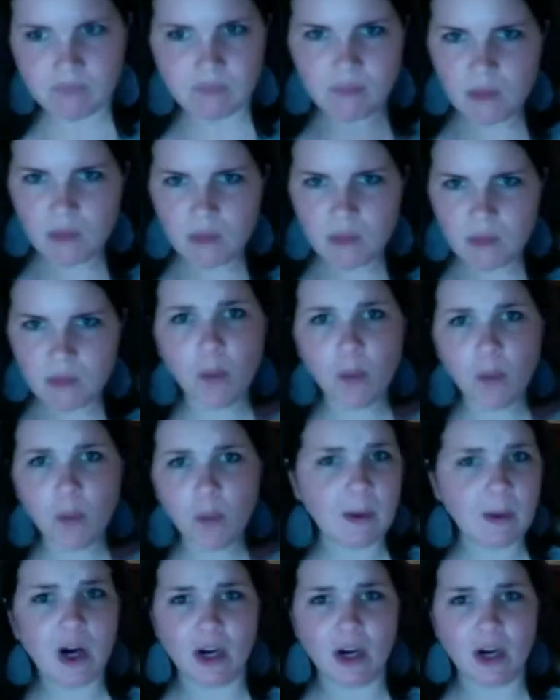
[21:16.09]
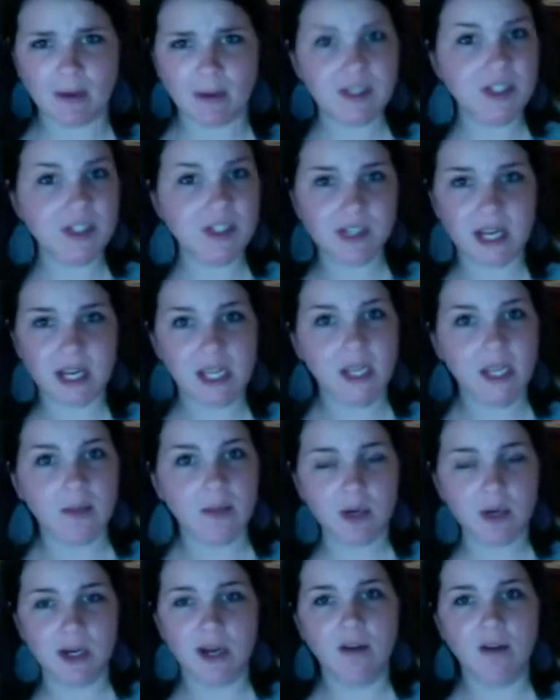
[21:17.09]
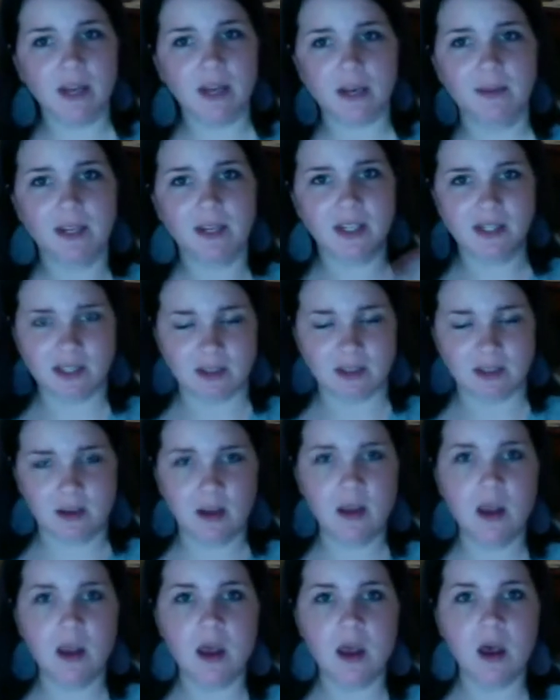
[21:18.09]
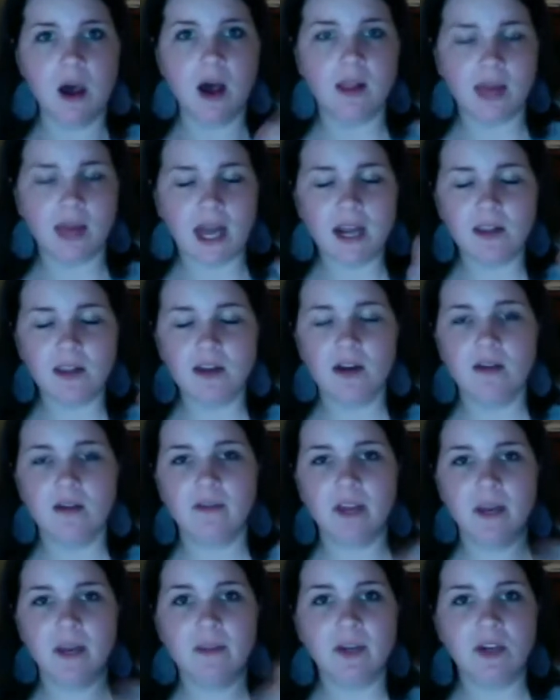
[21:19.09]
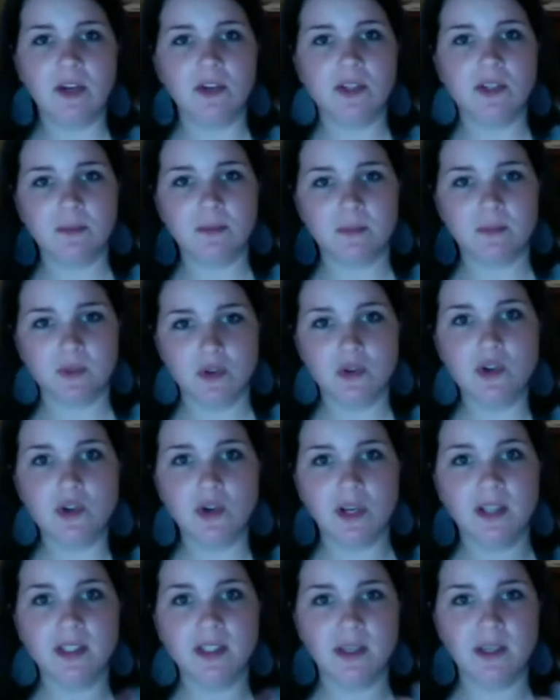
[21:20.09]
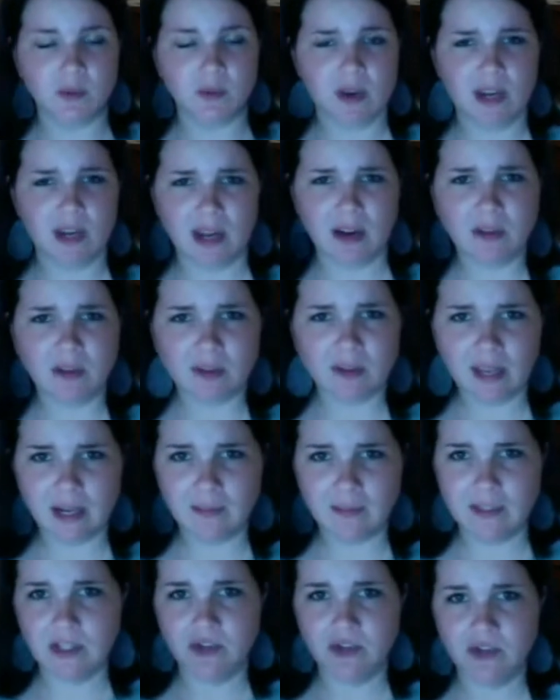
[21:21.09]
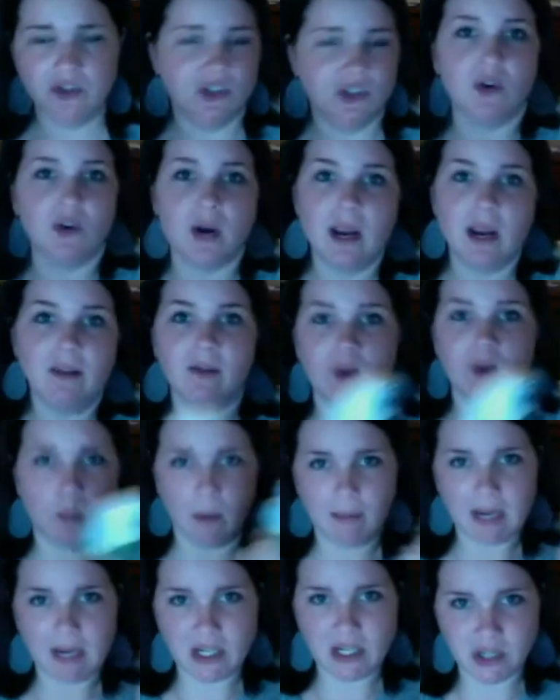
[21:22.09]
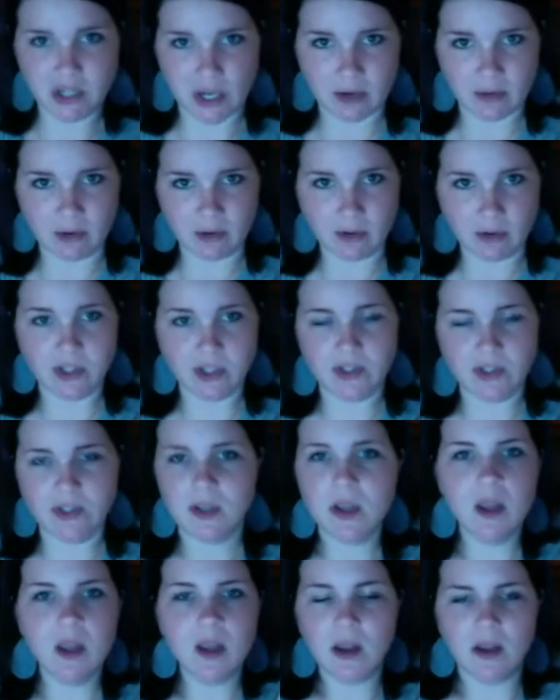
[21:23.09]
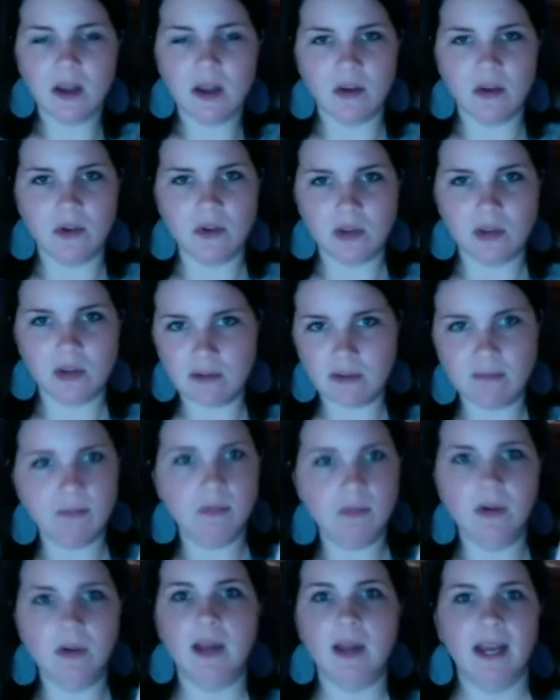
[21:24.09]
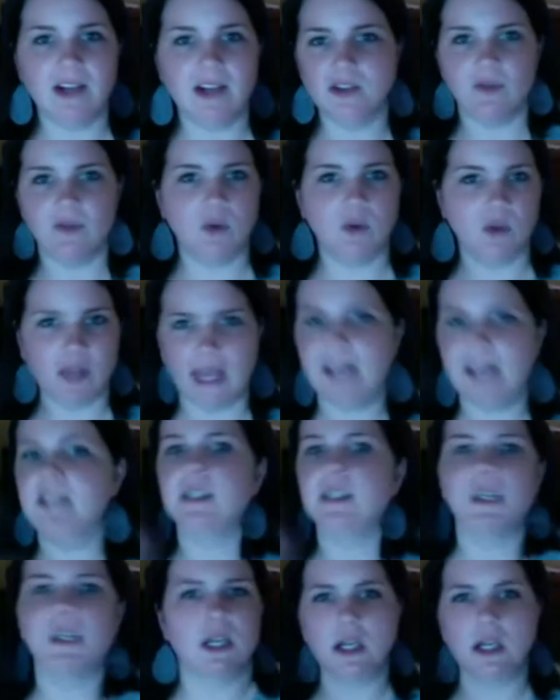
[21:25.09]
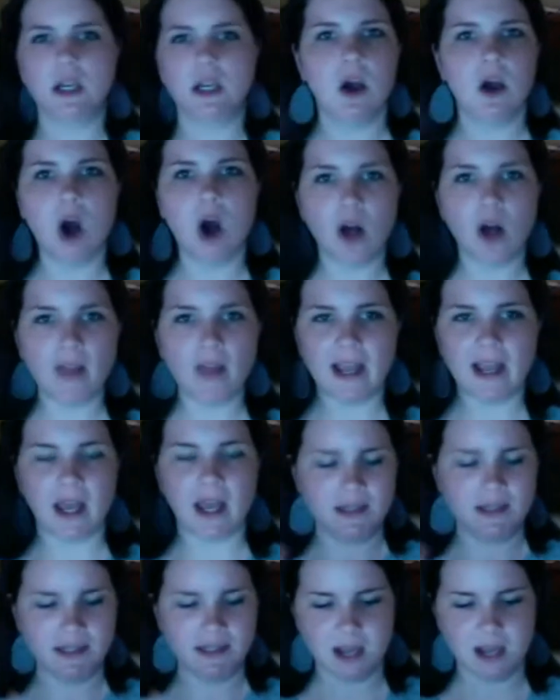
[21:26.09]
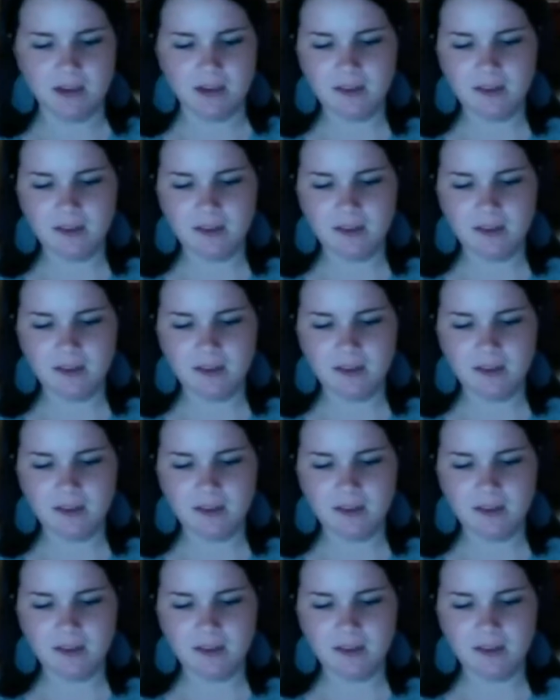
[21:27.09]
you know, postpartum. I was still taking prenatal vitamin because a lot of the vitamins and nutrients in prenatal vitamins are just great for women in general because, you know, you need extra folic acid and all that kind of stuff.